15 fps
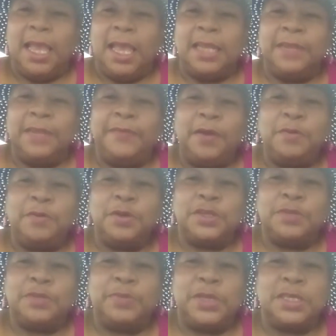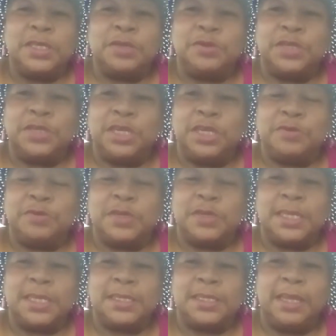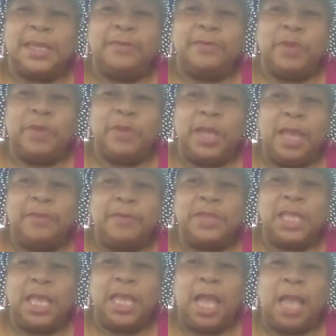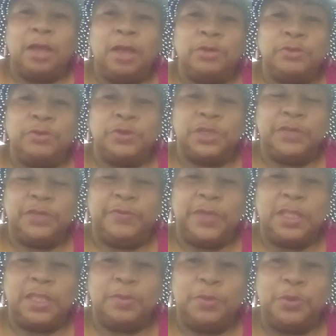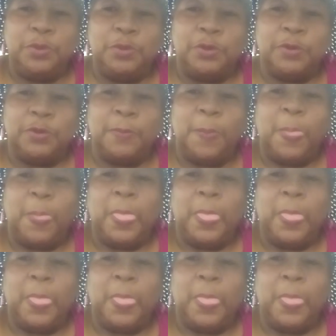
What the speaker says: And if I were to be so generous as to give away everything I own to feed the poor,